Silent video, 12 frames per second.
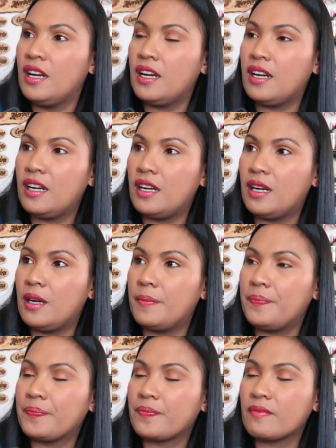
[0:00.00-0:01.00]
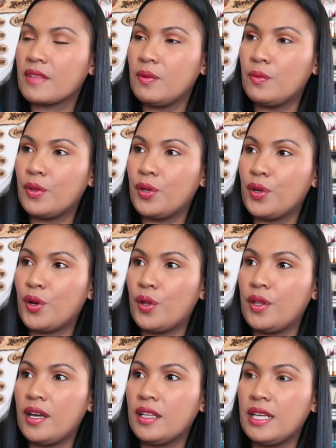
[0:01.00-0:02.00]
what do you call
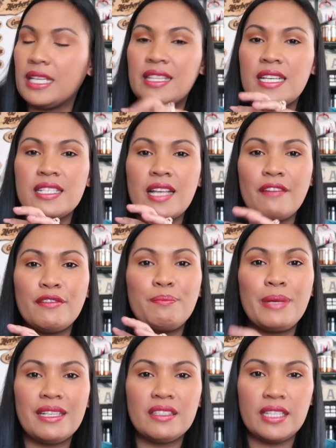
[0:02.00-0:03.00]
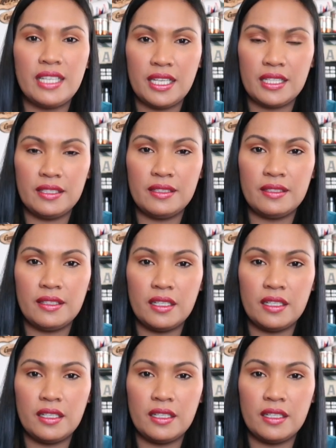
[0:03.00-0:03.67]
that? It does have a built-in,